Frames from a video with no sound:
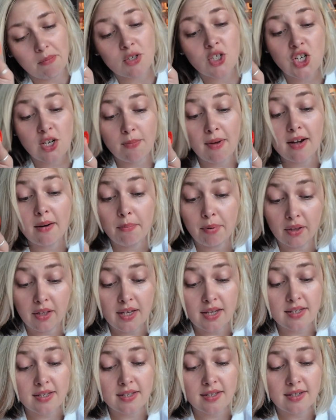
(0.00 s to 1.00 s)
but she made up a
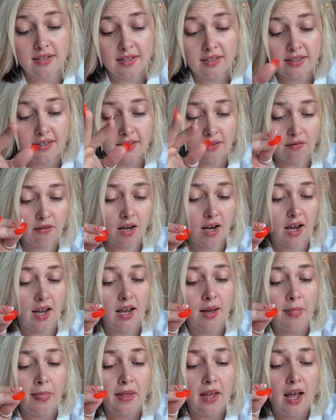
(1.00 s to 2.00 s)
list. Okay.
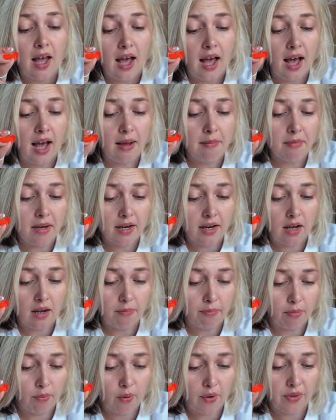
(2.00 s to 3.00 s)
I met
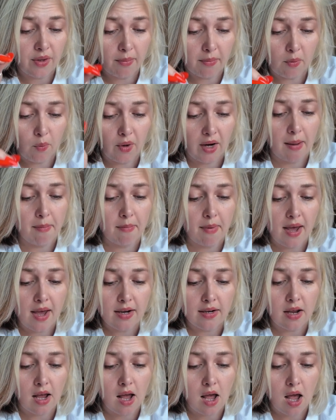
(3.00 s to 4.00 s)
up with, number one, I
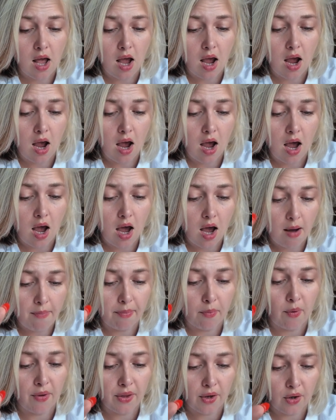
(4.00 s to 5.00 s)
met
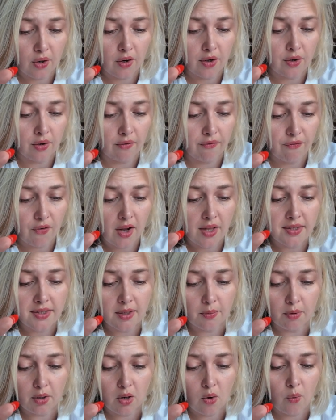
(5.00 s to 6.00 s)
up with her and her friends.
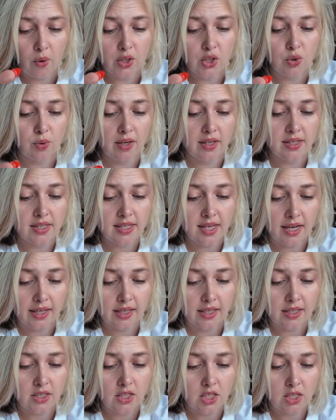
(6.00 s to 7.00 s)
They were going to a
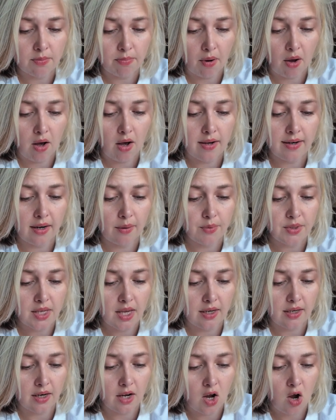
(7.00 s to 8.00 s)
second spot. I was
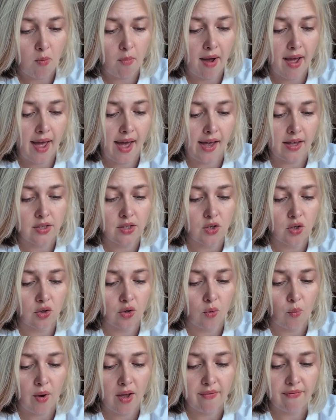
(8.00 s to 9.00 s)
headed home. I asked her
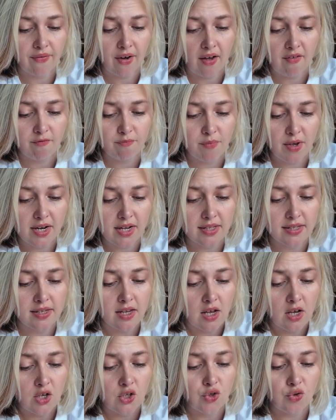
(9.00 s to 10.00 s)
to wait 5 minutes
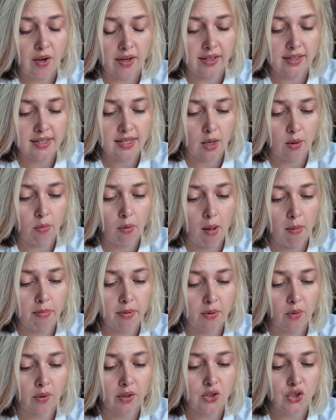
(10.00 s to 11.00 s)
so I could settle my
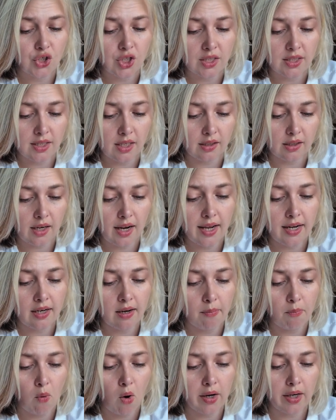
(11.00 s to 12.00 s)
bill, and she didn't. I ended
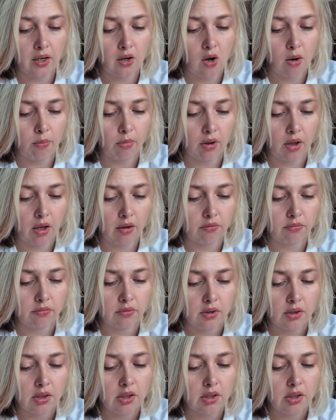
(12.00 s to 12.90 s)
up walking home alone.